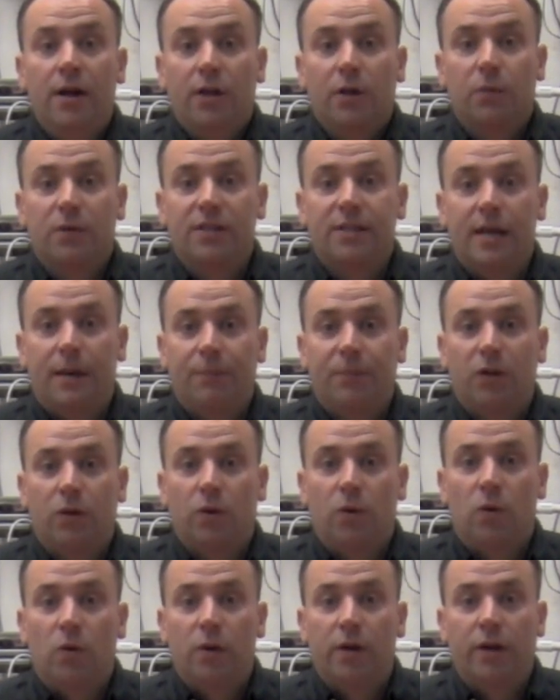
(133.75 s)
the
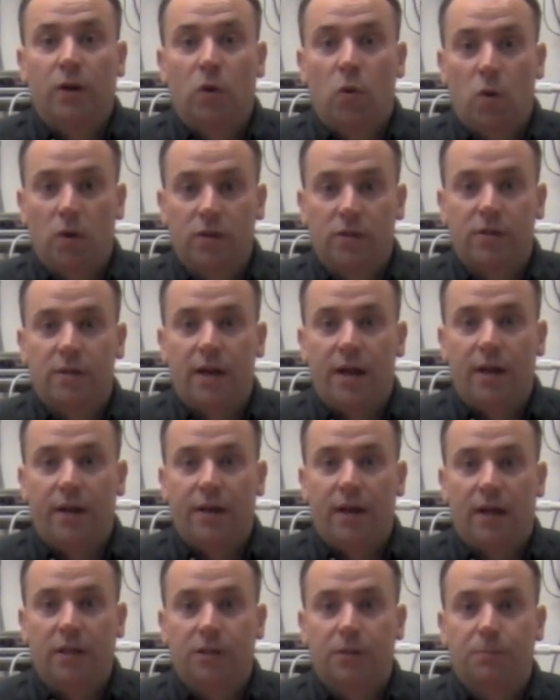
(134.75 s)
receptacle and cord set
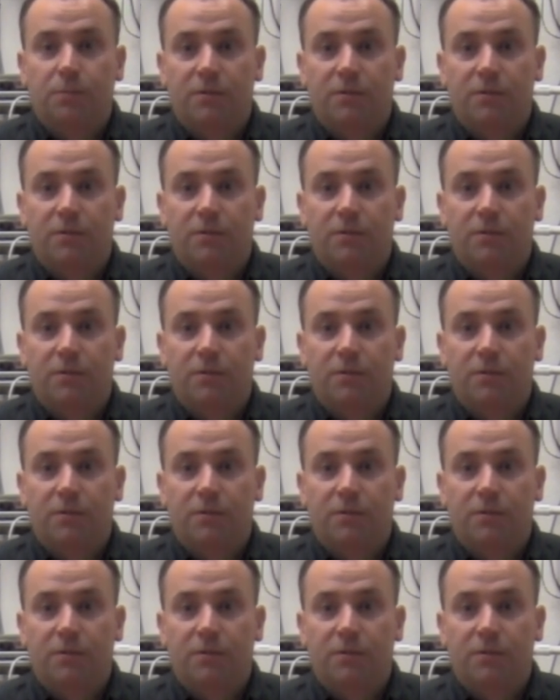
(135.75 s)
nuts,